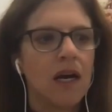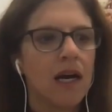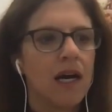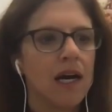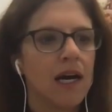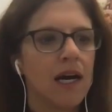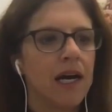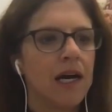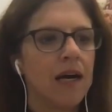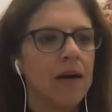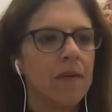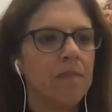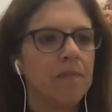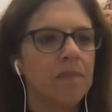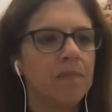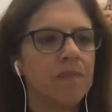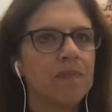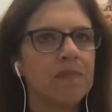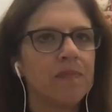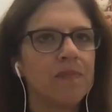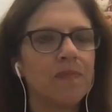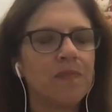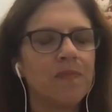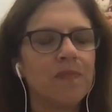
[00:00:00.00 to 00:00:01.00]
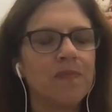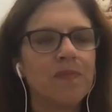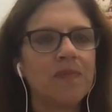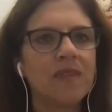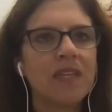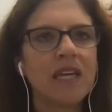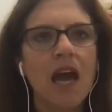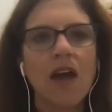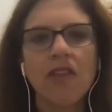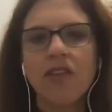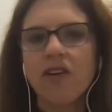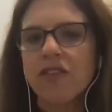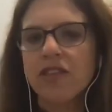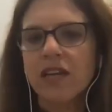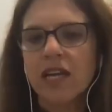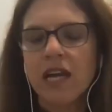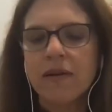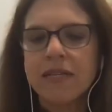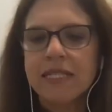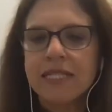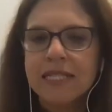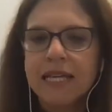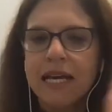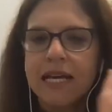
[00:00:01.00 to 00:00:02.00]
The other thing
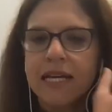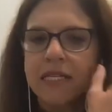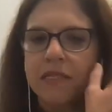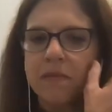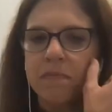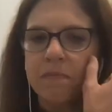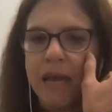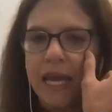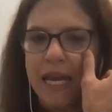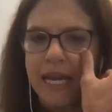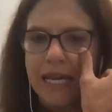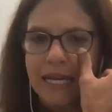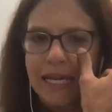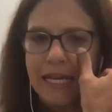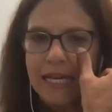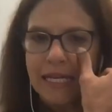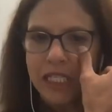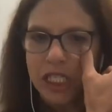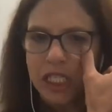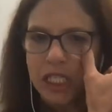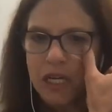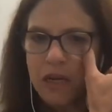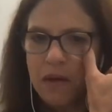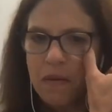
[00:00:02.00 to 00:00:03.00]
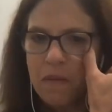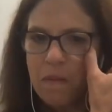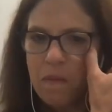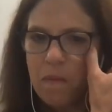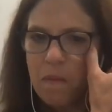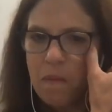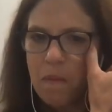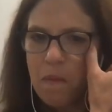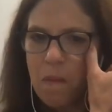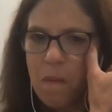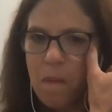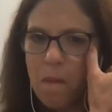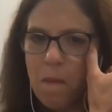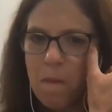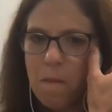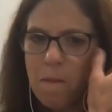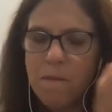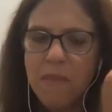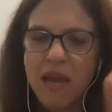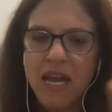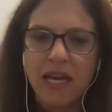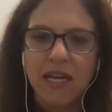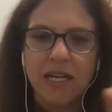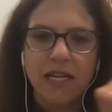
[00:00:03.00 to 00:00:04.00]
I would say is manage
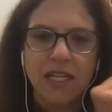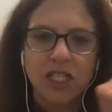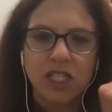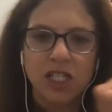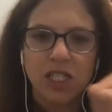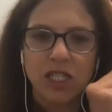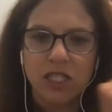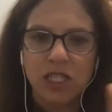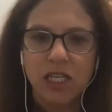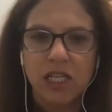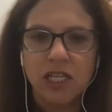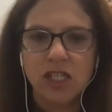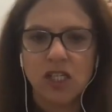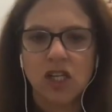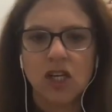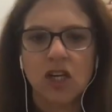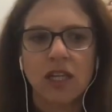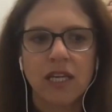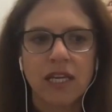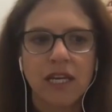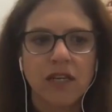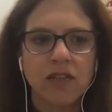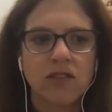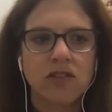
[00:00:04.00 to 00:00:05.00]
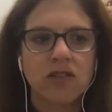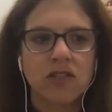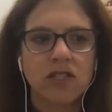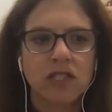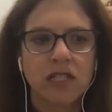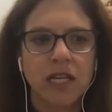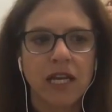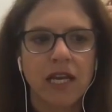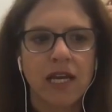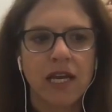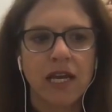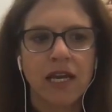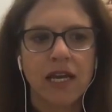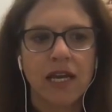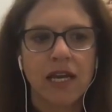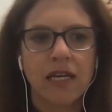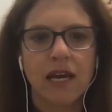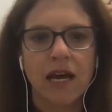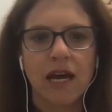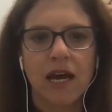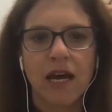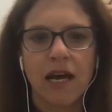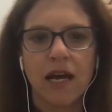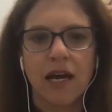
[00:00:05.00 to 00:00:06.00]
intentionally, understand
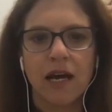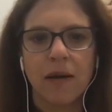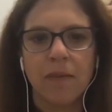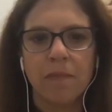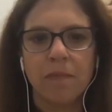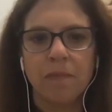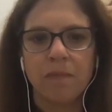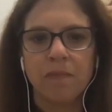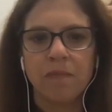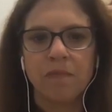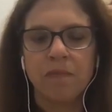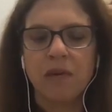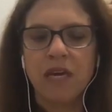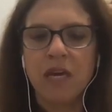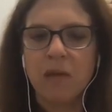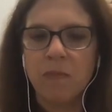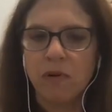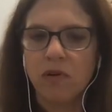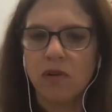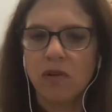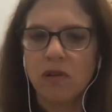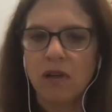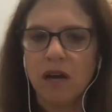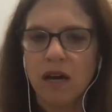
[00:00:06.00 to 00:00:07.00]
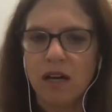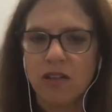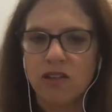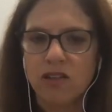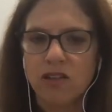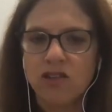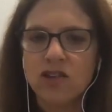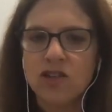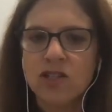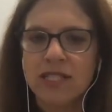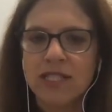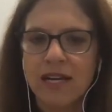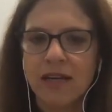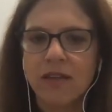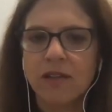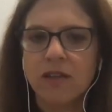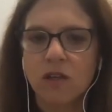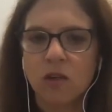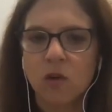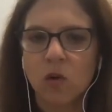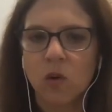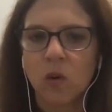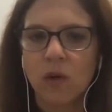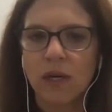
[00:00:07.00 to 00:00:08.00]
people, understand
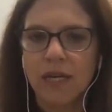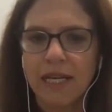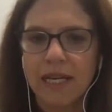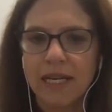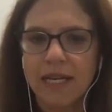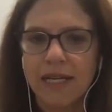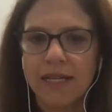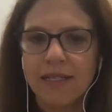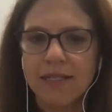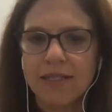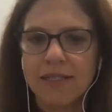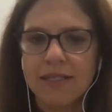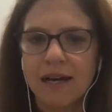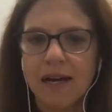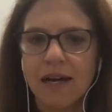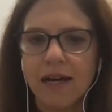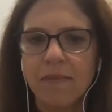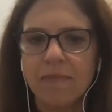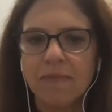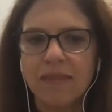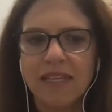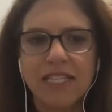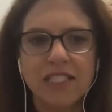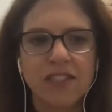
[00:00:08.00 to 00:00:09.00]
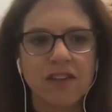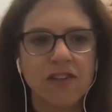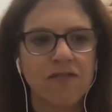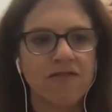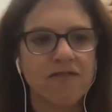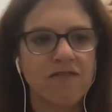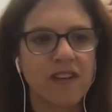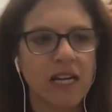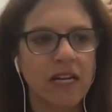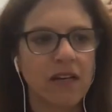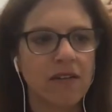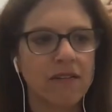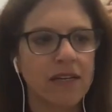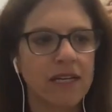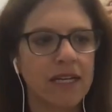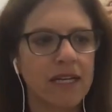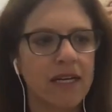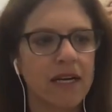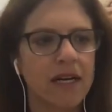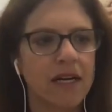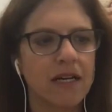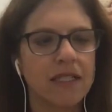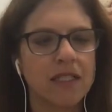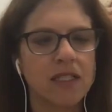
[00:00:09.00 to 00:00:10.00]
their core needs. These are
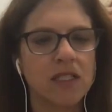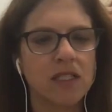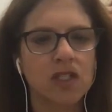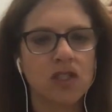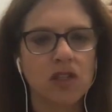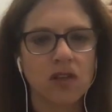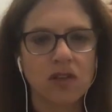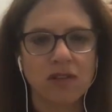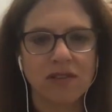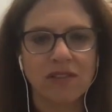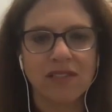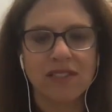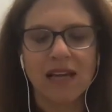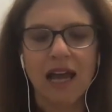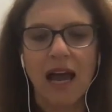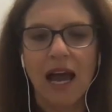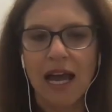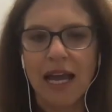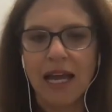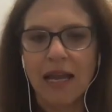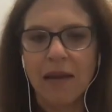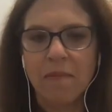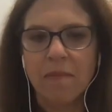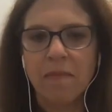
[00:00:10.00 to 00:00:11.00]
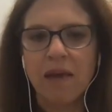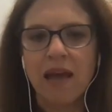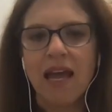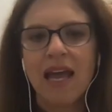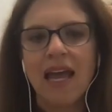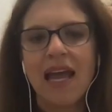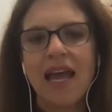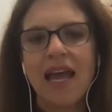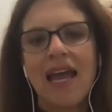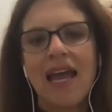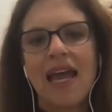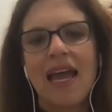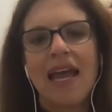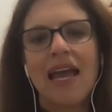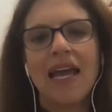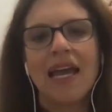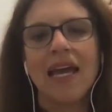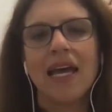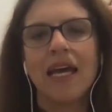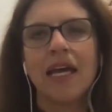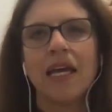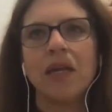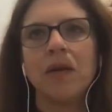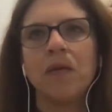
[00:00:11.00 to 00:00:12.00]
very uncertain times,
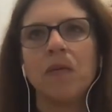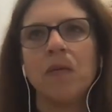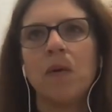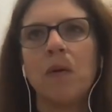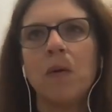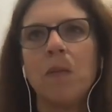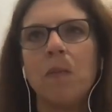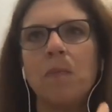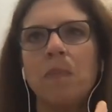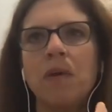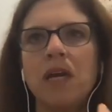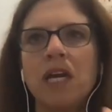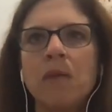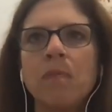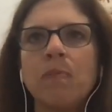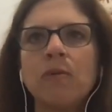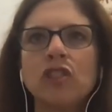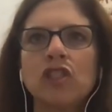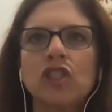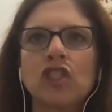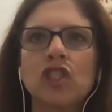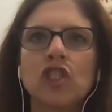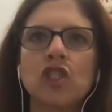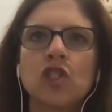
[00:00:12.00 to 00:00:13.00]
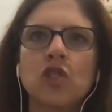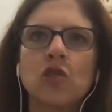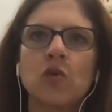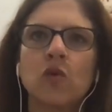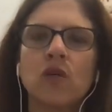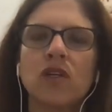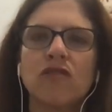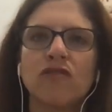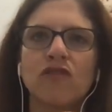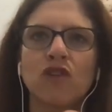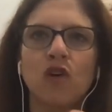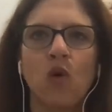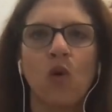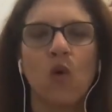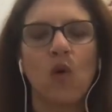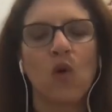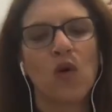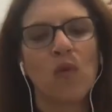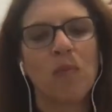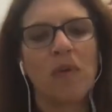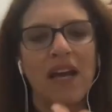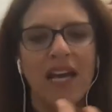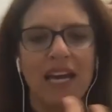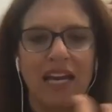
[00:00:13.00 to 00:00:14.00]
and people's just sort of
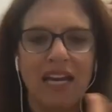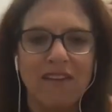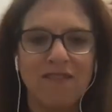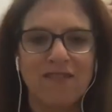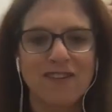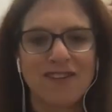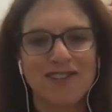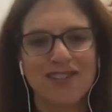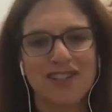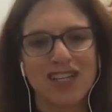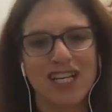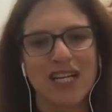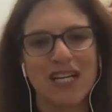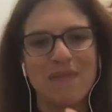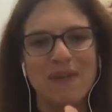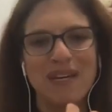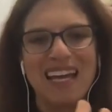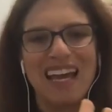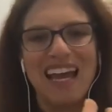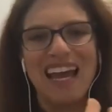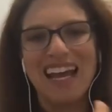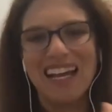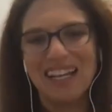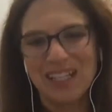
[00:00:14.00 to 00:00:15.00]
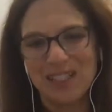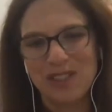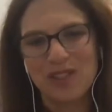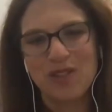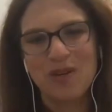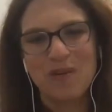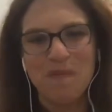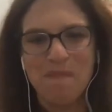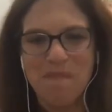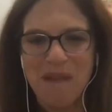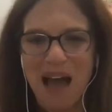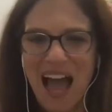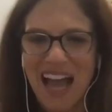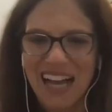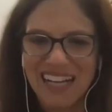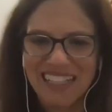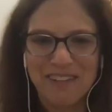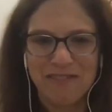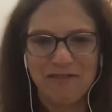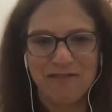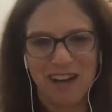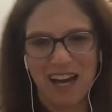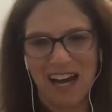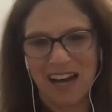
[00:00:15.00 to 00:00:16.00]
core behaviors are going to be extra
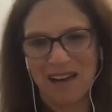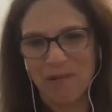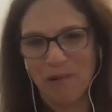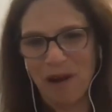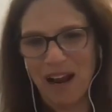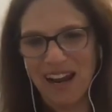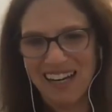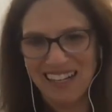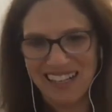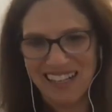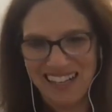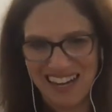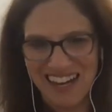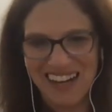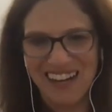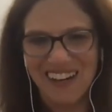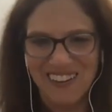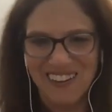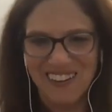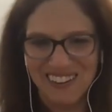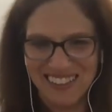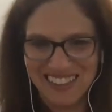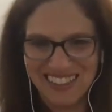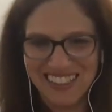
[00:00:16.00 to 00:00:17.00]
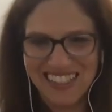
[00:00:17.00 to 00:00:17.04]
magnified right now.